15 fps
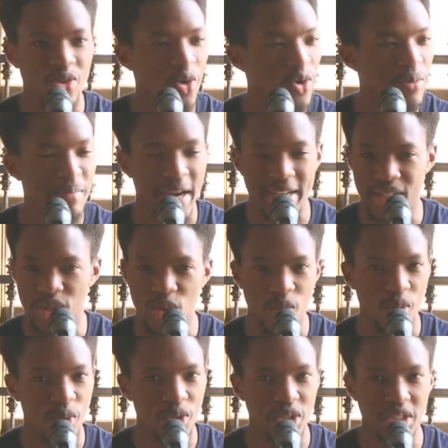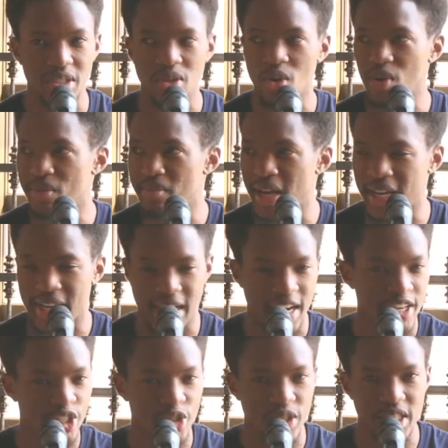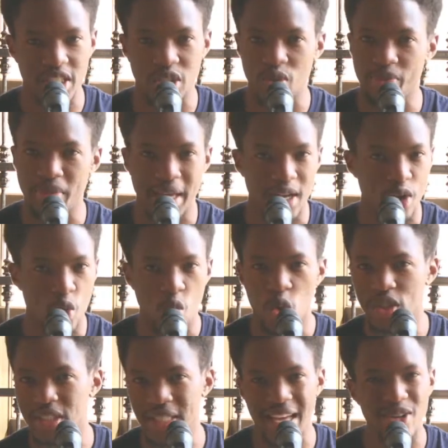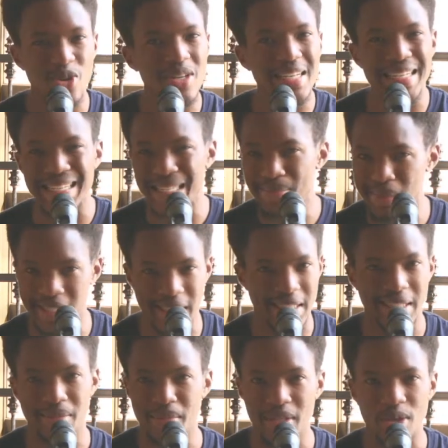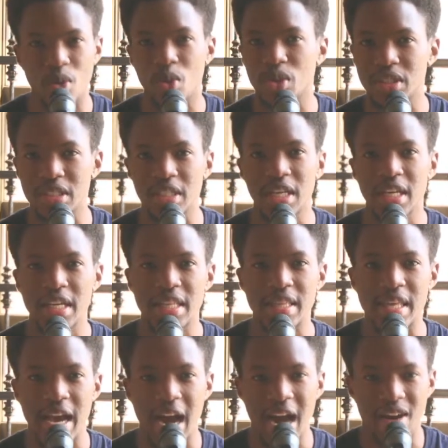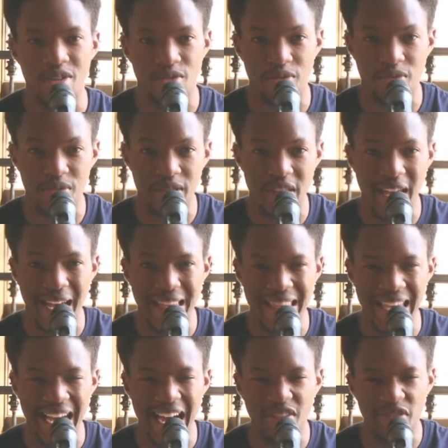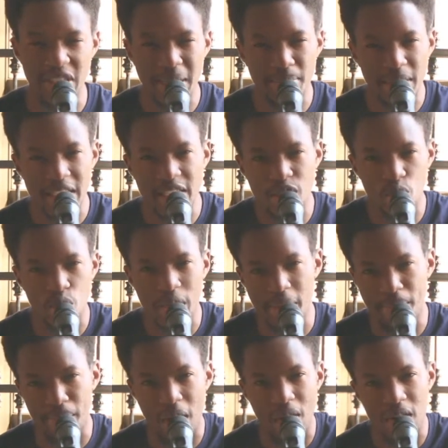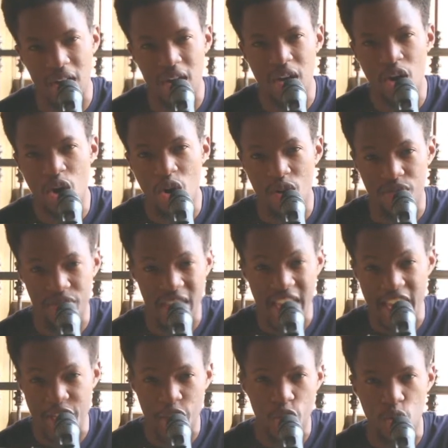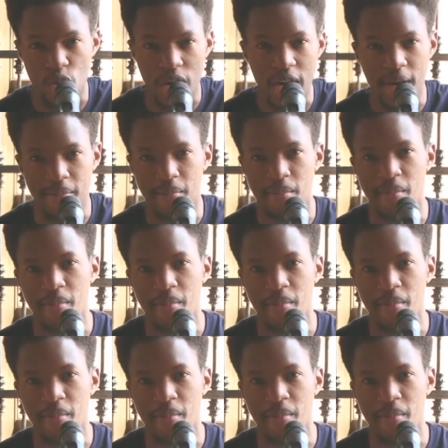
or by doors or by countries or by laws. They're not limited because they, are, they, are, they have tapped into a power of the age to come.